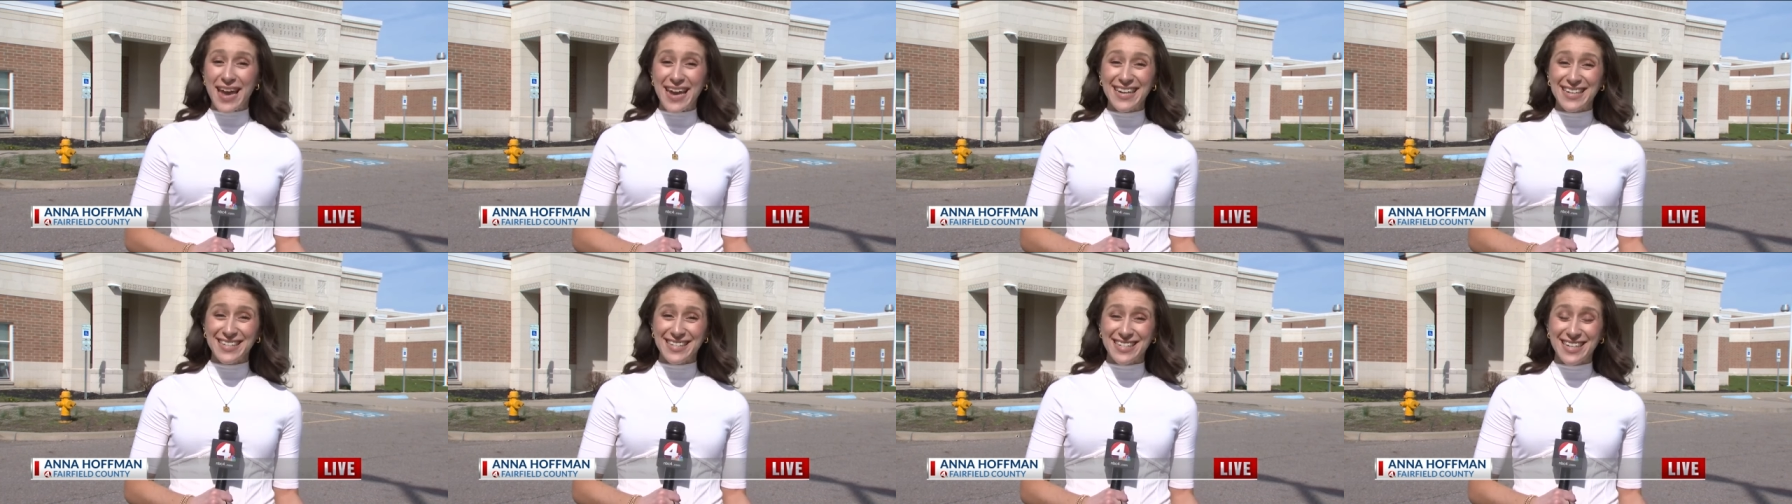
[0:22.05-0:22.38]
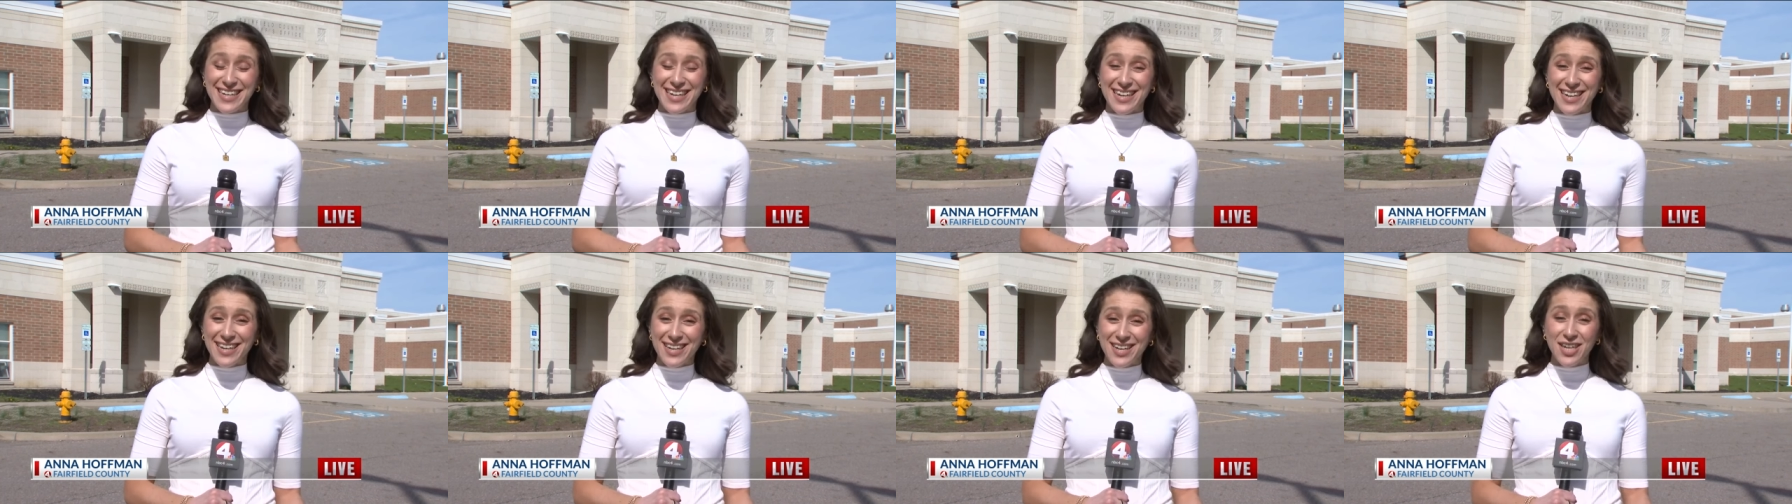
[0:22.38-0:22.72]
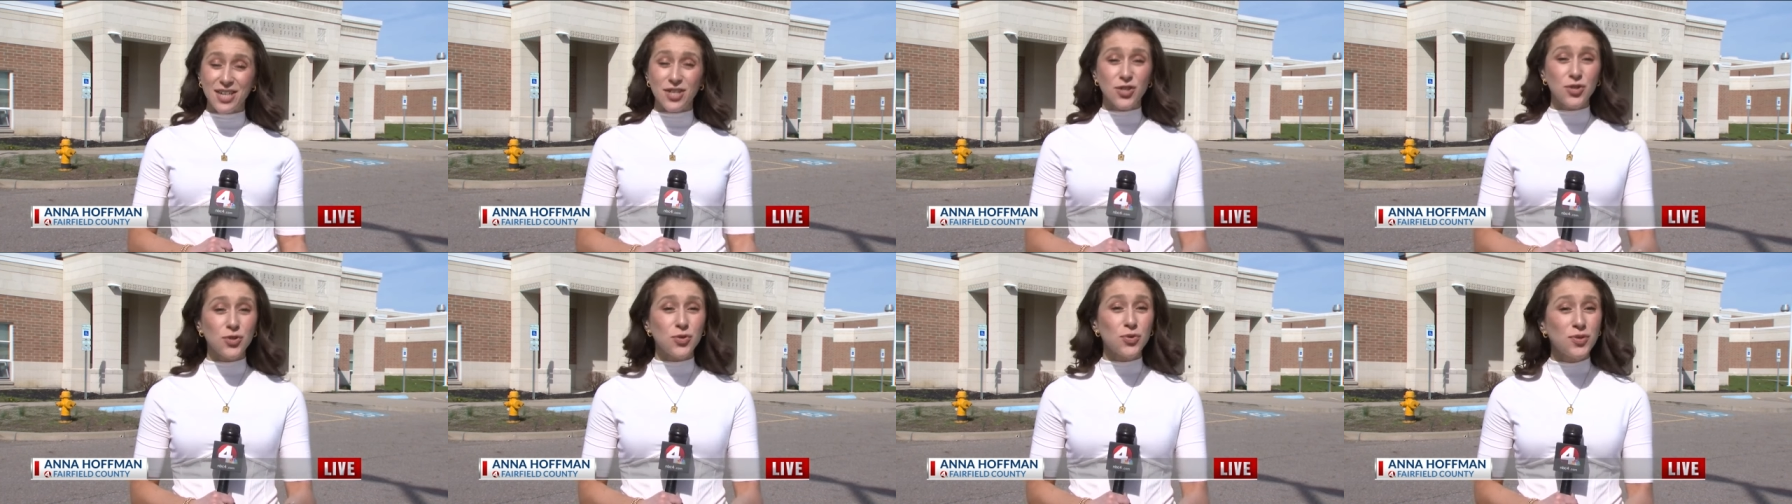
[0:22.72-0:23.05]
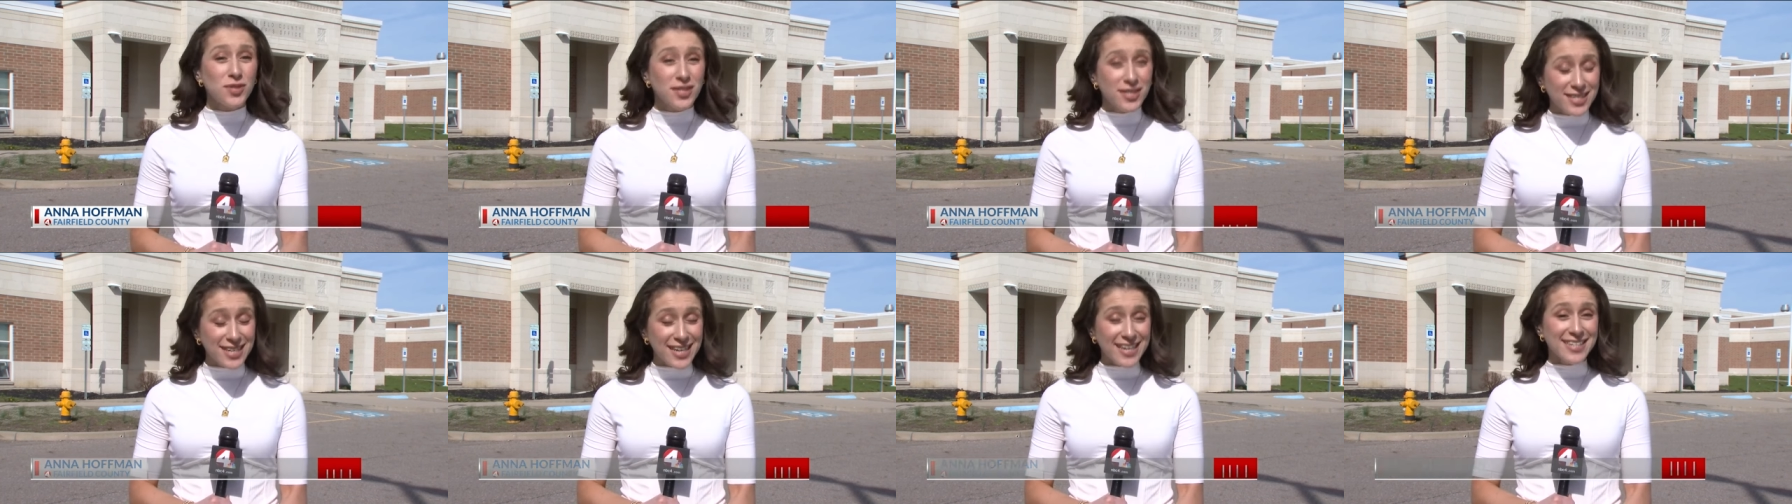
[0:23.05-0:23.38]
18 to
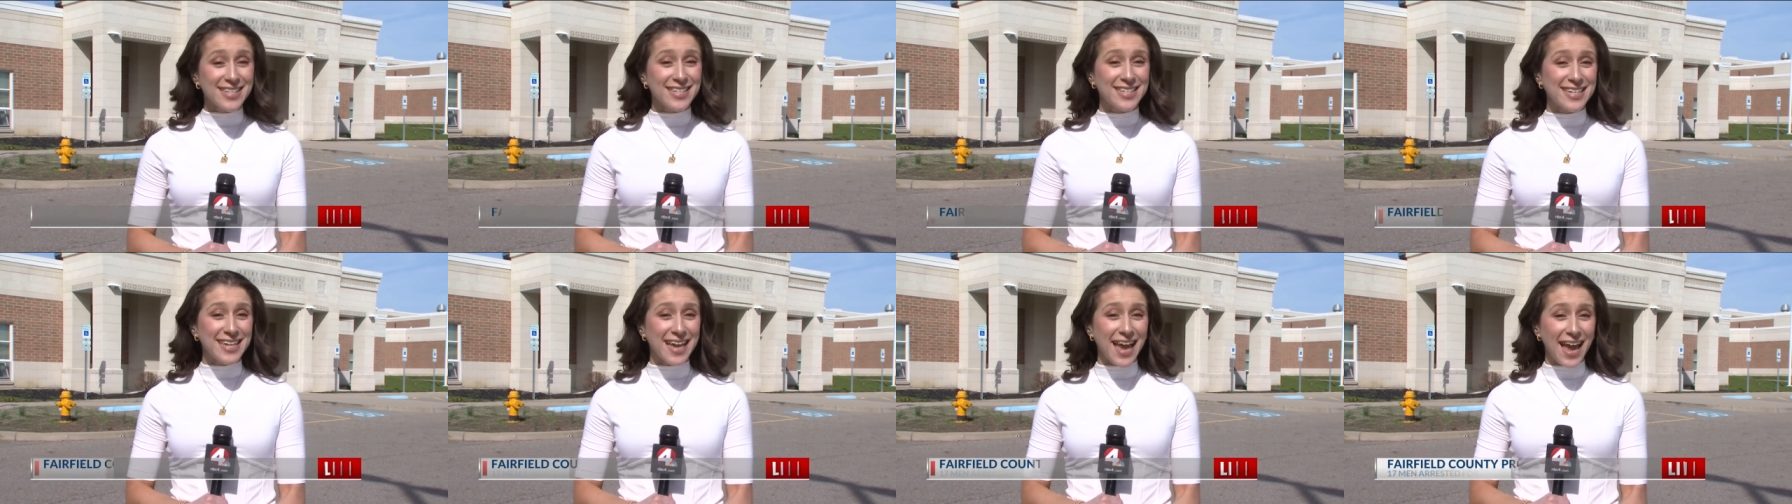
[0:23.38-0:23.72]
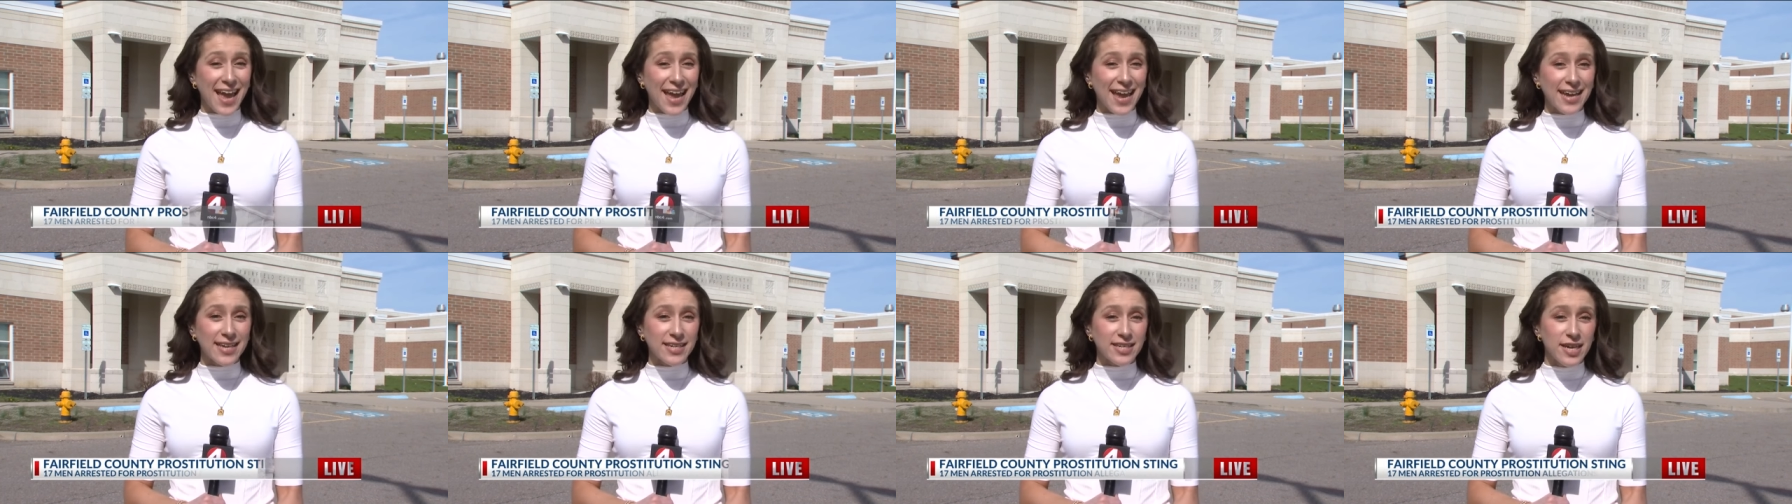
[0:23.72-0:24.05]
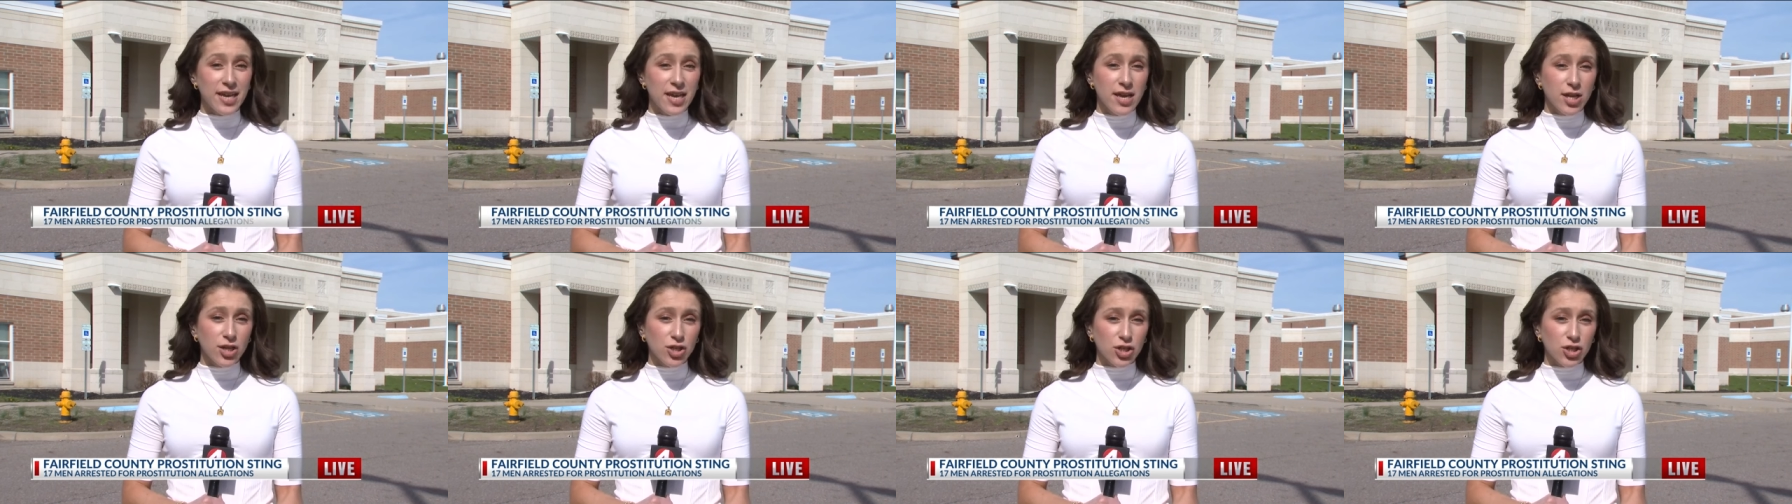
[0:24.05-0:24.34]
68.